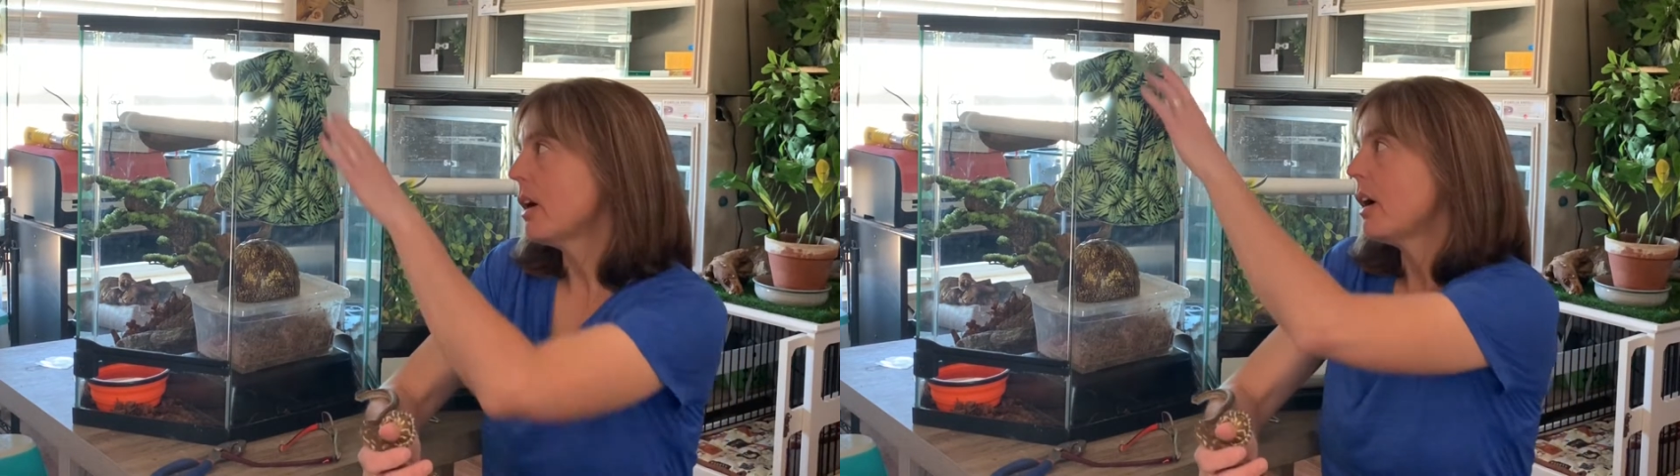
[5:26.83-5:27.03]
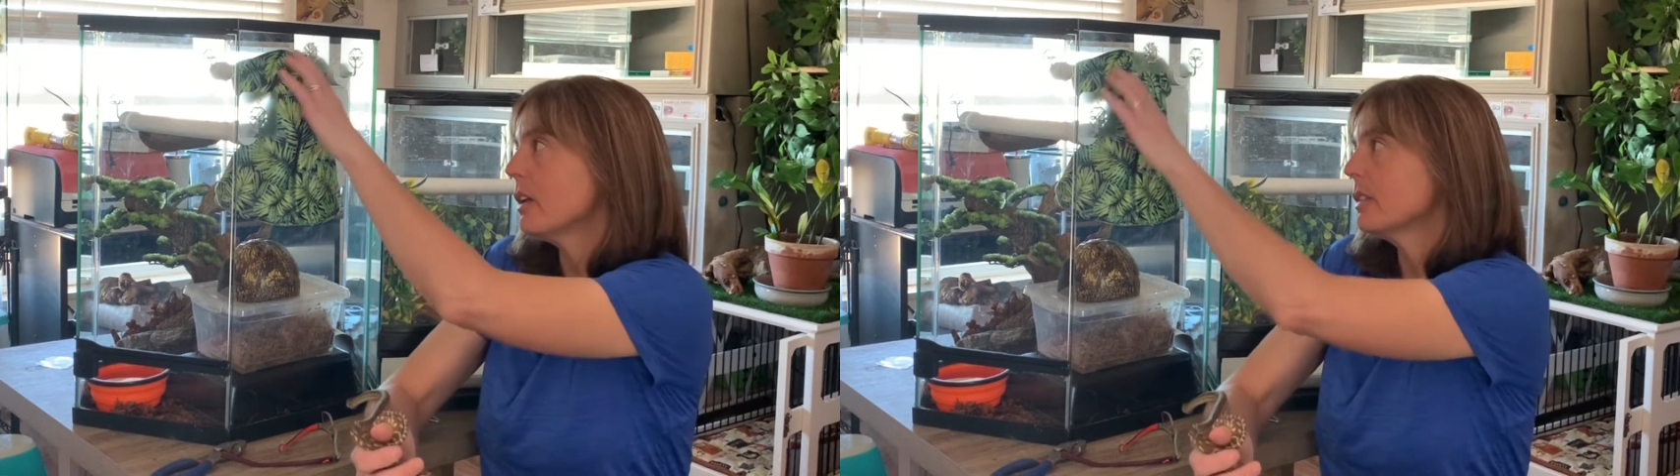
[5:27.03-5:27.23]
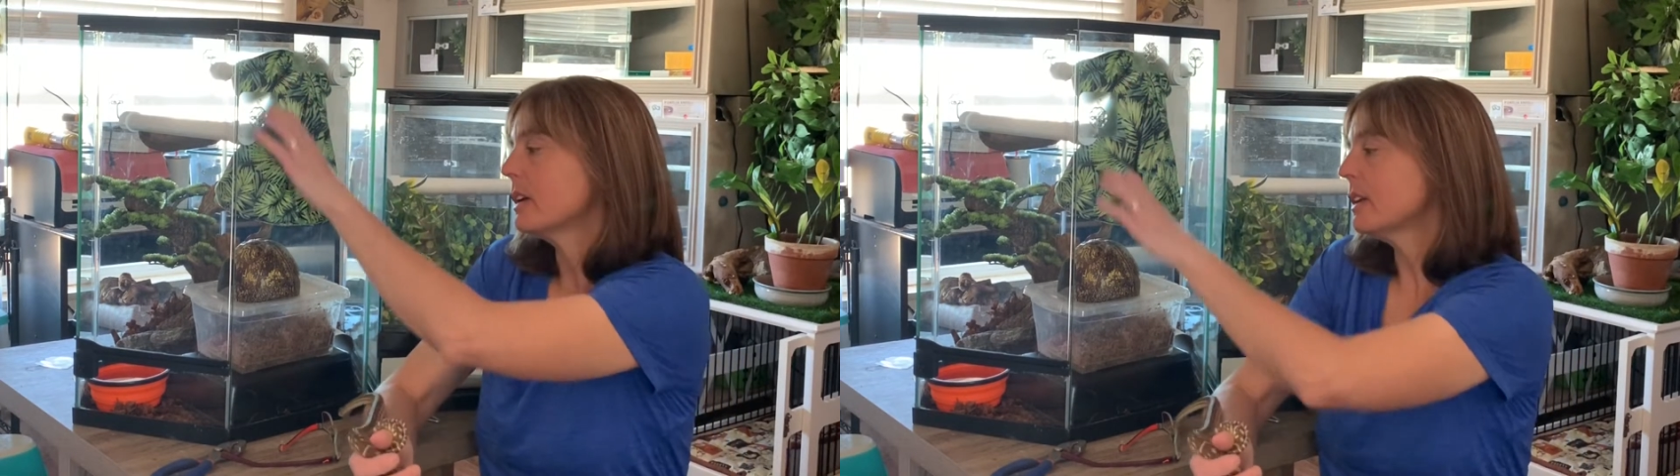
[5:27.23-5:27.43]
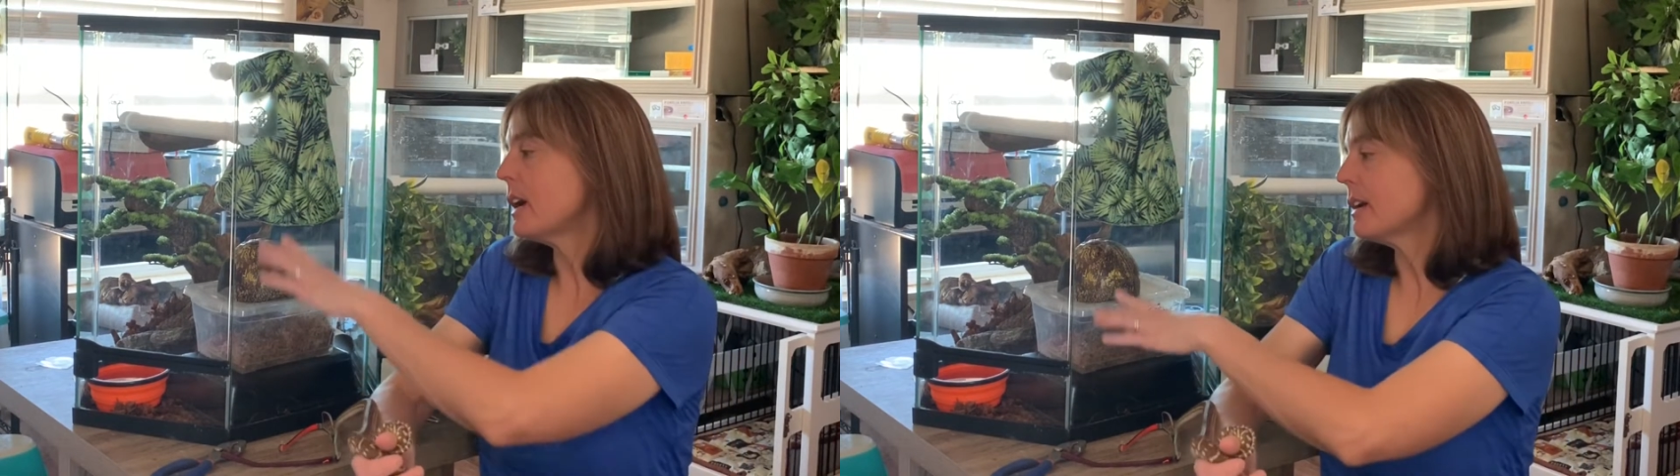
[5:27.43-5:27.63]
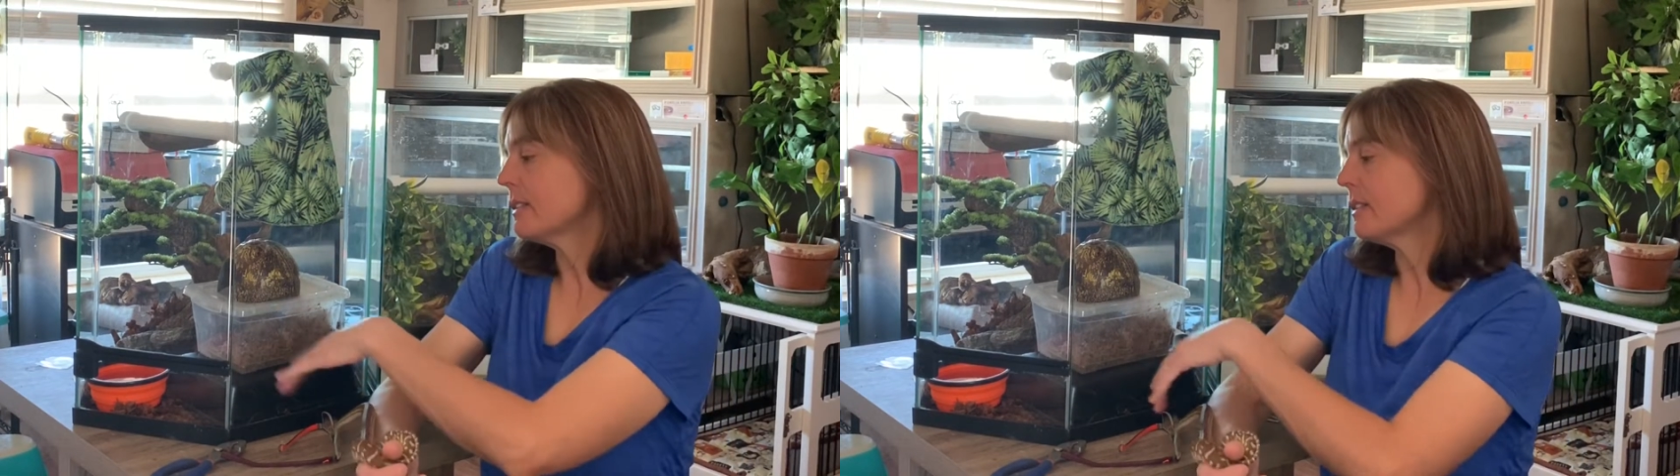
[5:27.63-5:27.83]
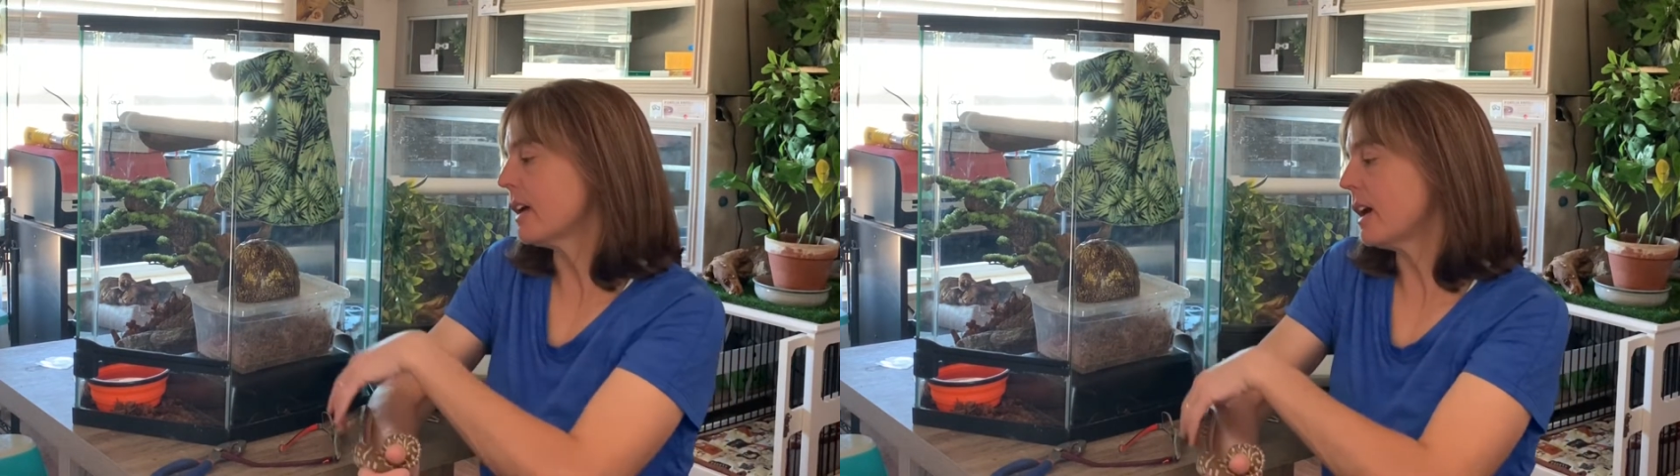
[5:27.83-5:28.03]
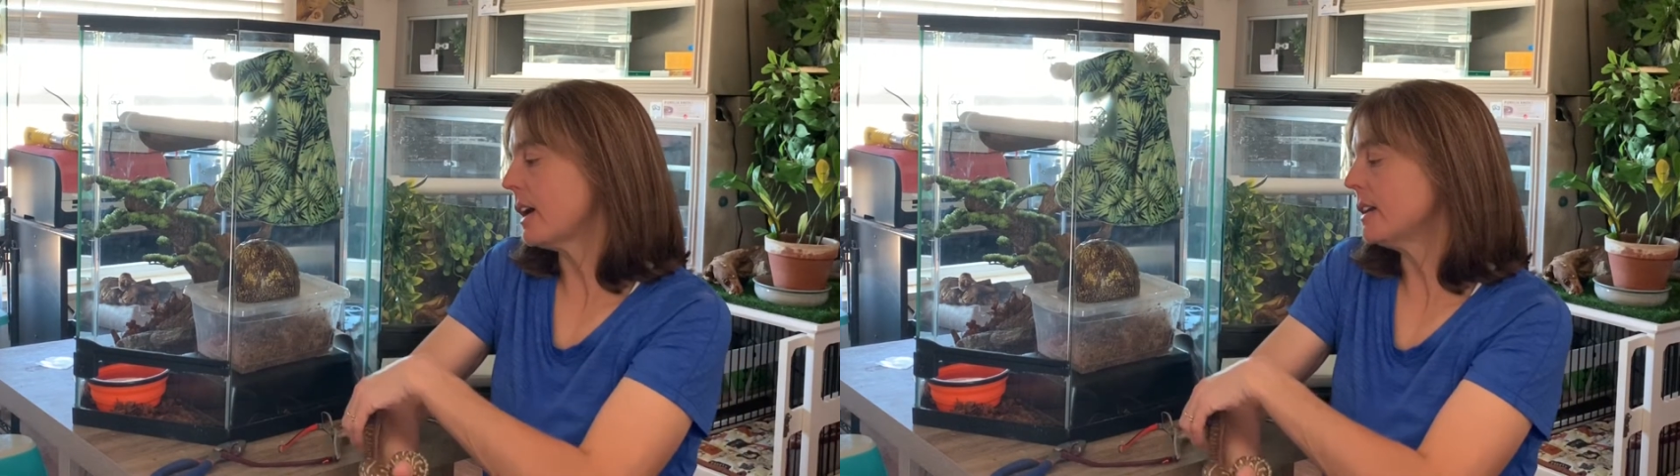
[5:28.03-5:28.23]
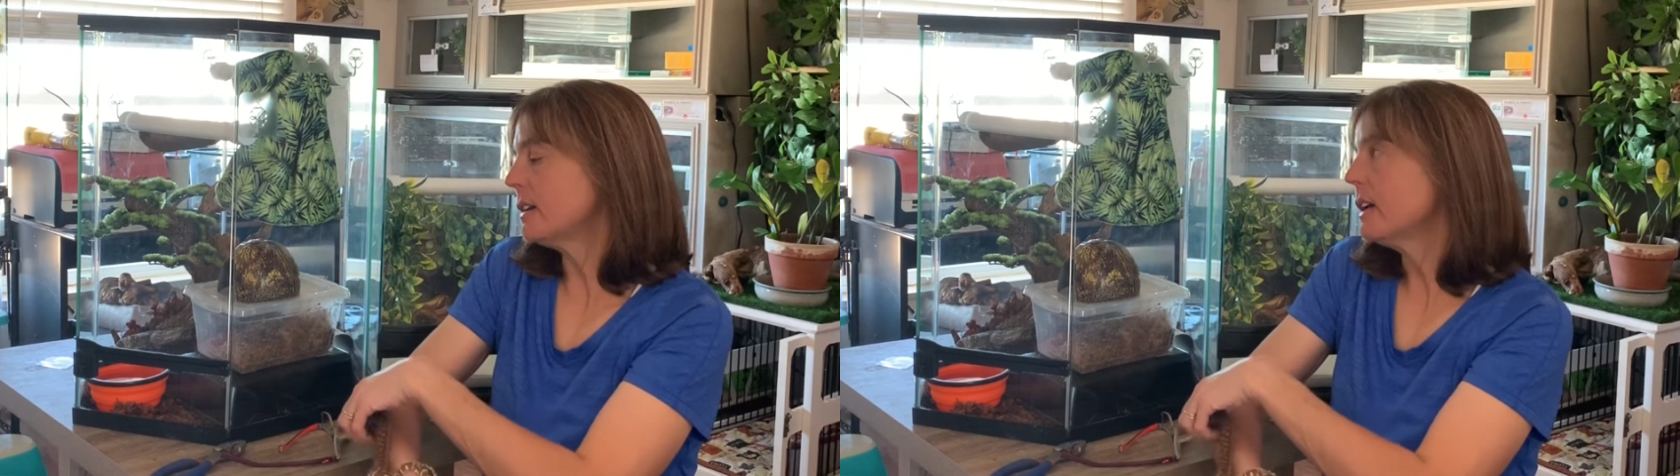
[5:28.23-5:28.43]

on the glass side.